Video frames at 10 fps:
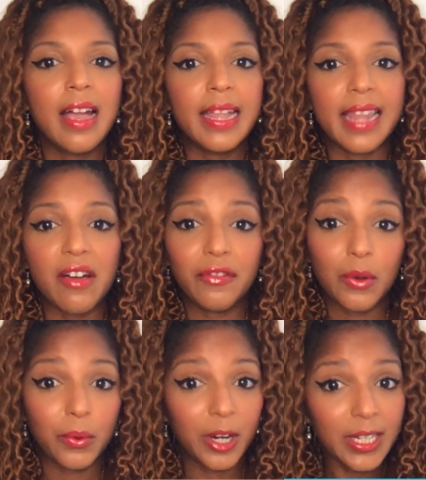Now for
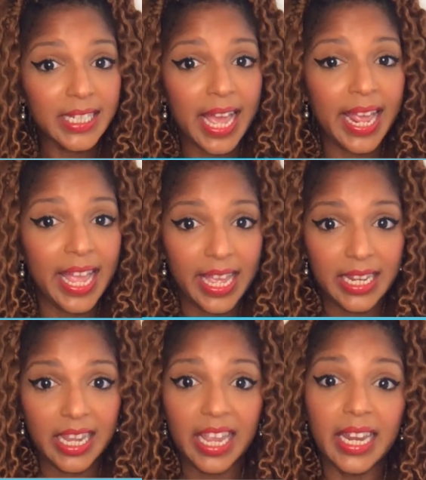words that
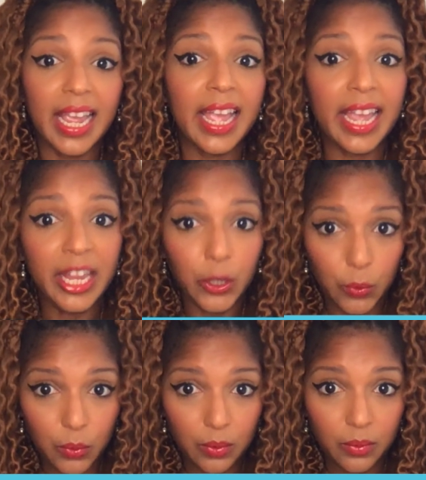end in
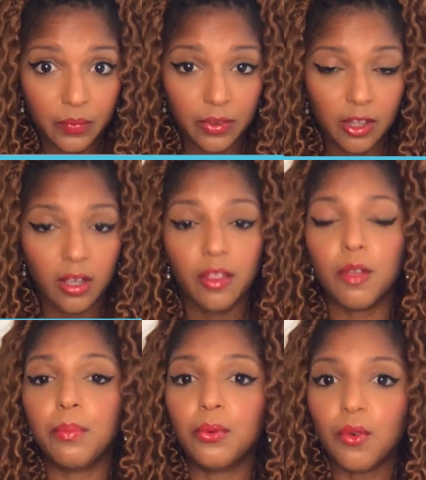au, the
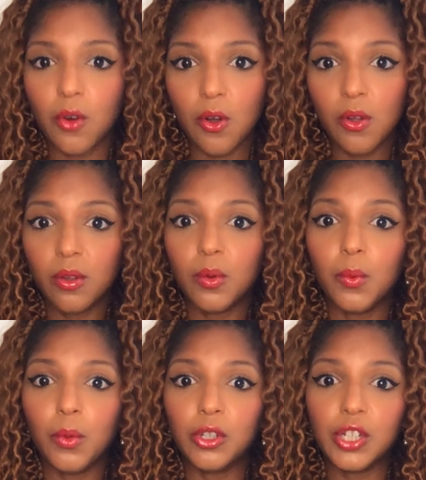plural
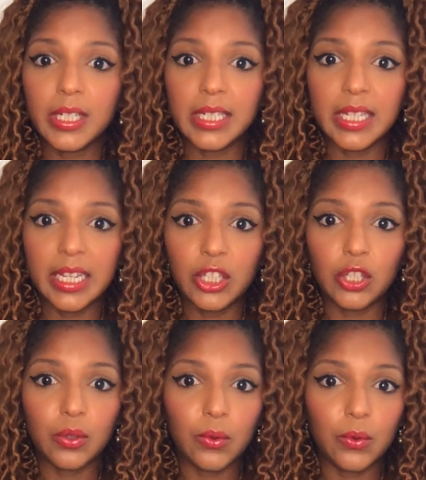will just need
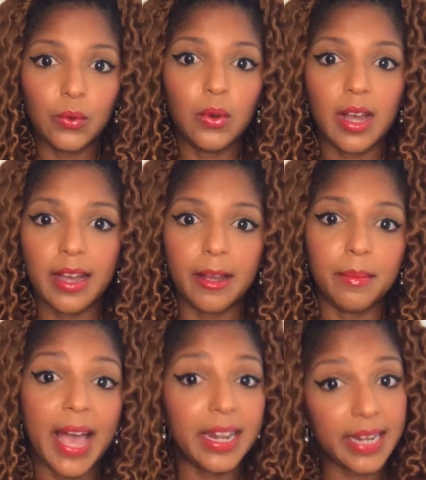to
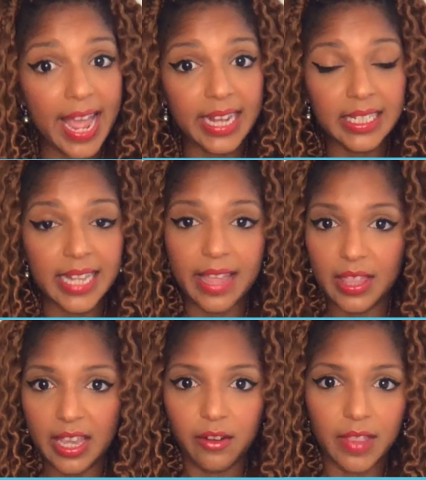add an X at the
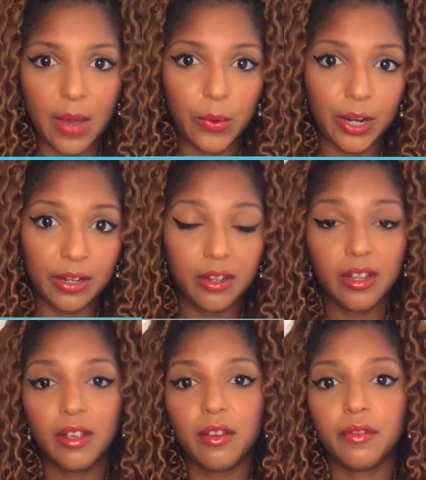end of that word.
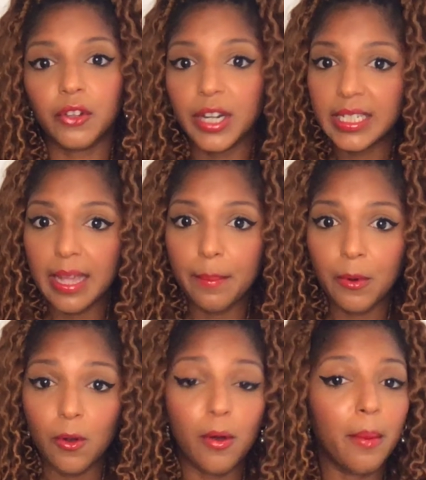For
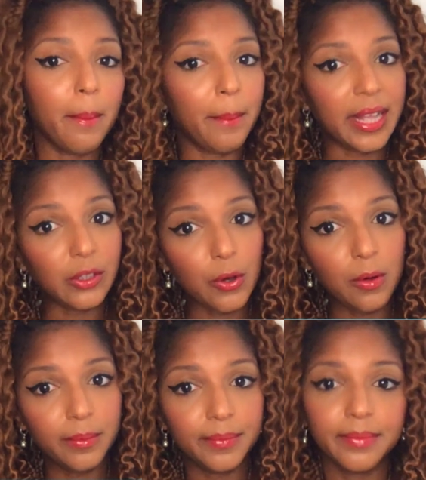example, bateau,
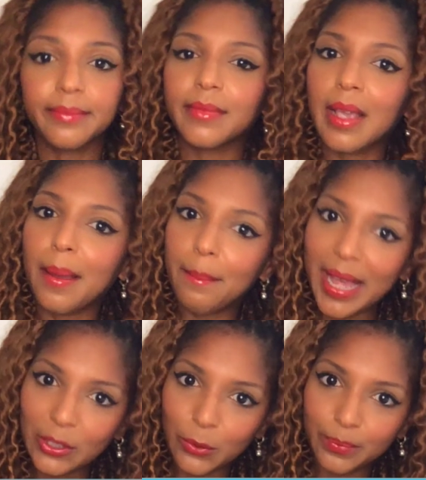
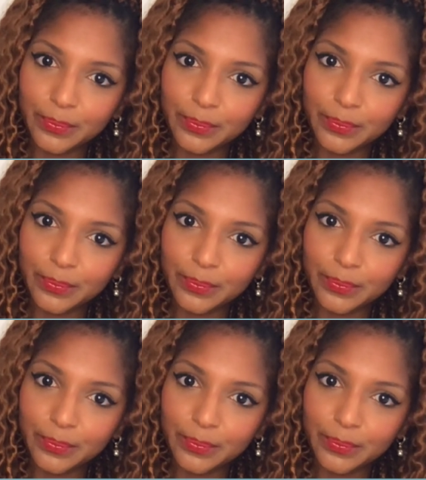bateau.